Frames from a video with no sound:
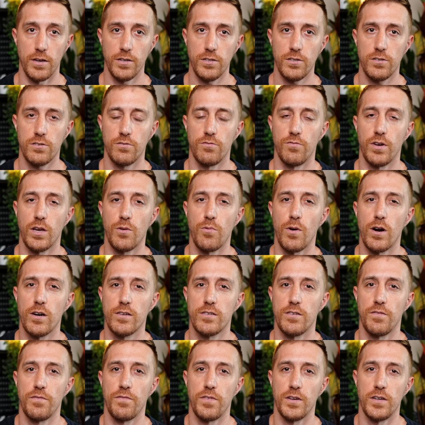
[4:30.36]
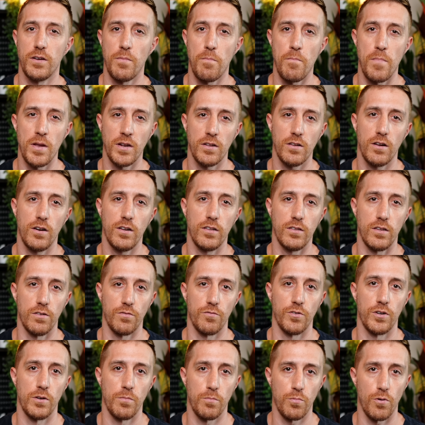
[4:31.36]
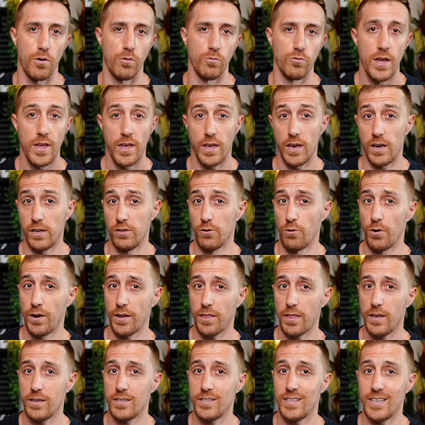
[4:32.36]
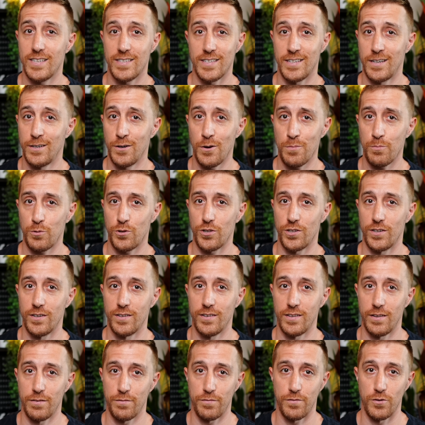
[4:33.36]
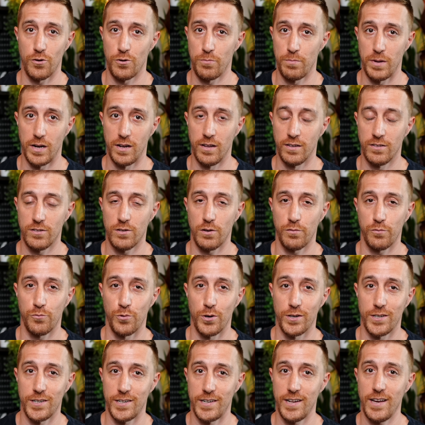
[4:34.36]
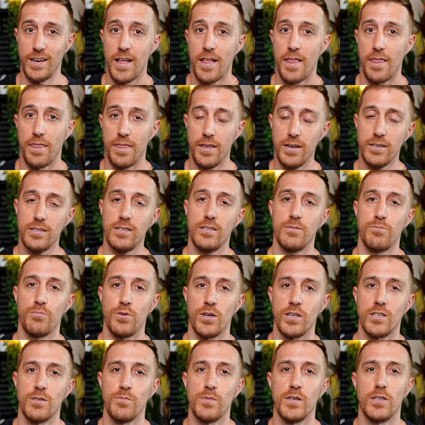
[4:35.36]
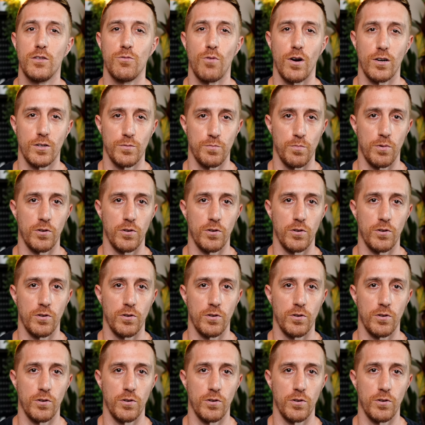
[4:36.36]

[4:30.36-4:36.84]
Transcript: This requires a fundamentally different approach. Ignoring this isn't an option if you're building software today. This brings me to our